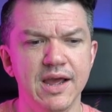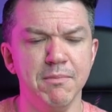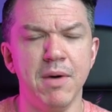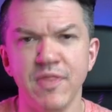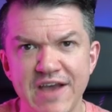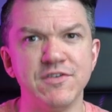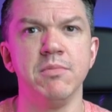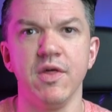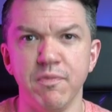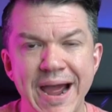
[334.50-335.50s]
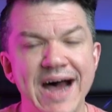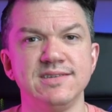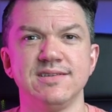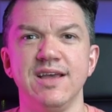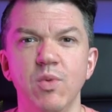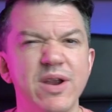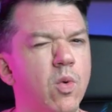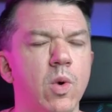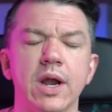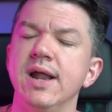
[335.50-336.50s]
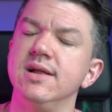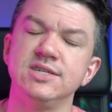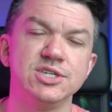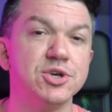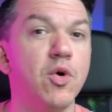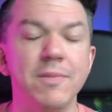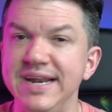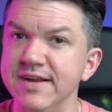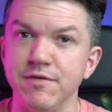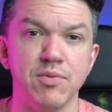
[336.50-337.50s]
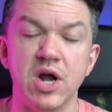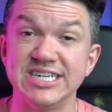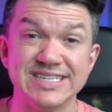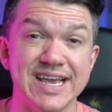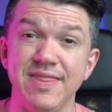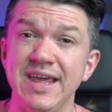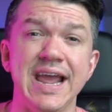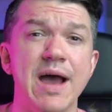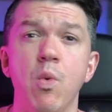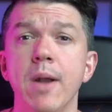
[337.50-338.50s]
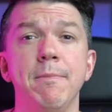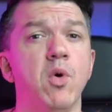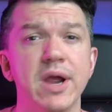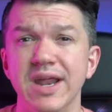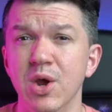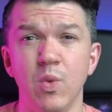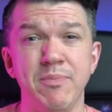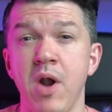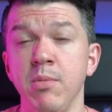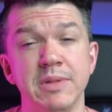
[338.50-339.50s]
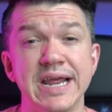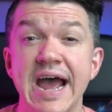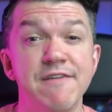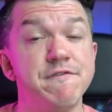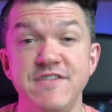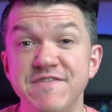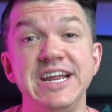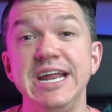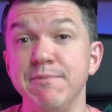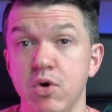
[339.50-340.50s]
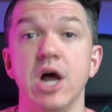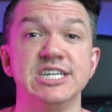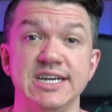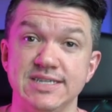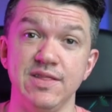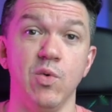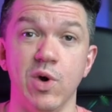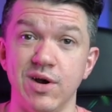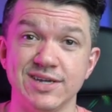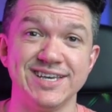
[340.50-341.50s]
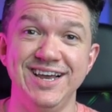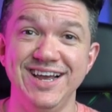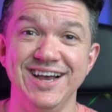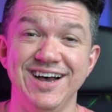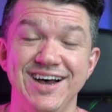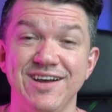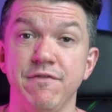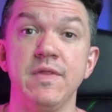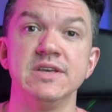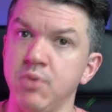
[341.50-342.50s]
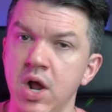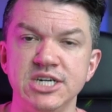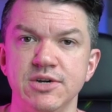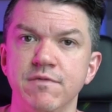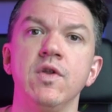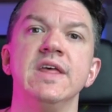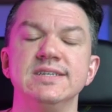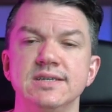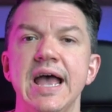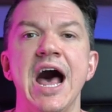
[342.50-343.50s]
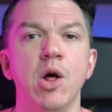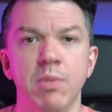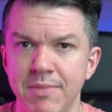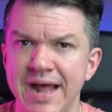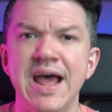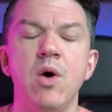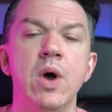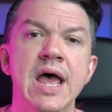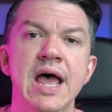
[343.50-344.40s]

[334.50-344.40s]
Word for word: month after month passed, and we were working on so many different projects. I think at one point we probably had fifteen projects in the works uh, for this project, for this album. And now,